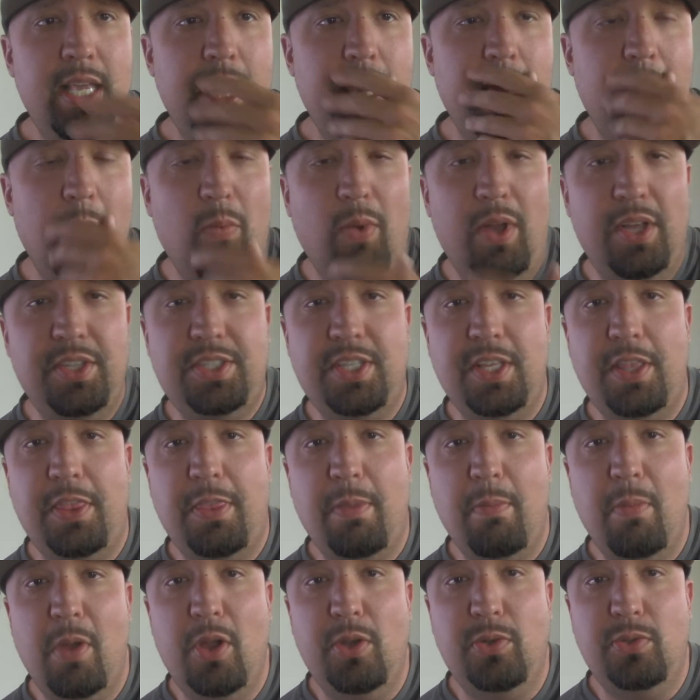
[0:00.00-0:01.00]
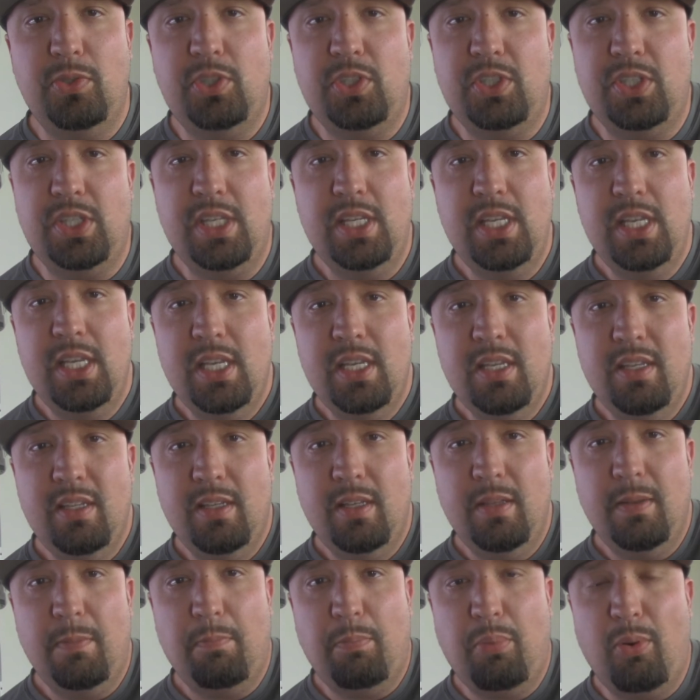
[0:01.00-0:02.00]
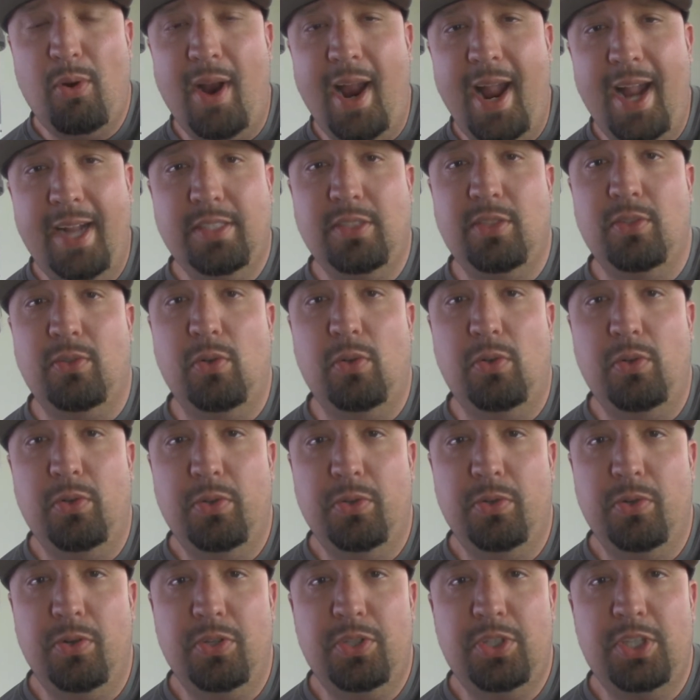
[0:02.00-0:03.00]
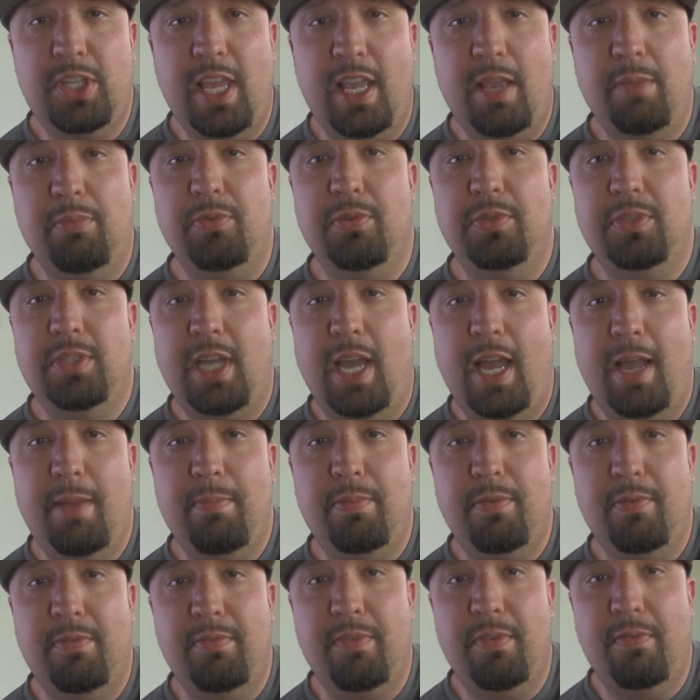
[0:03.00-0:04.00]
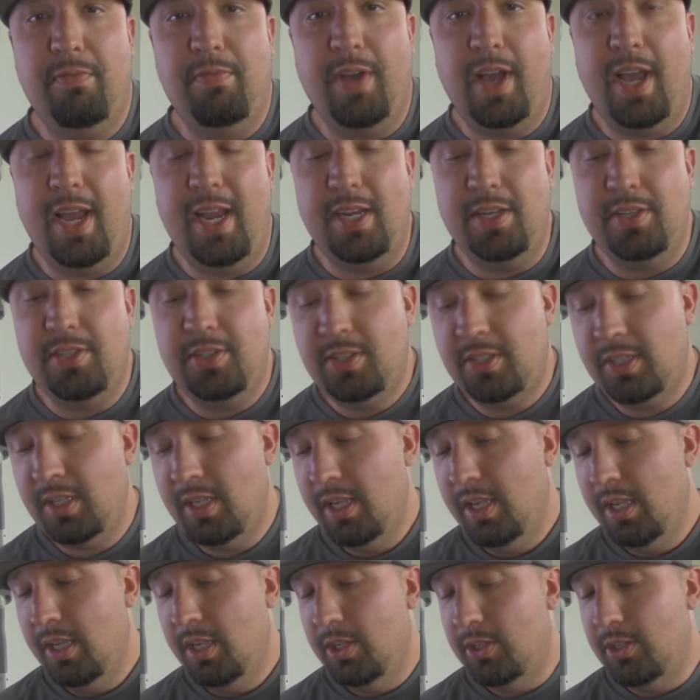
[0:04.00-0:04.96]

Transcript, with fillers: it wasn't the most practical or stable type of device.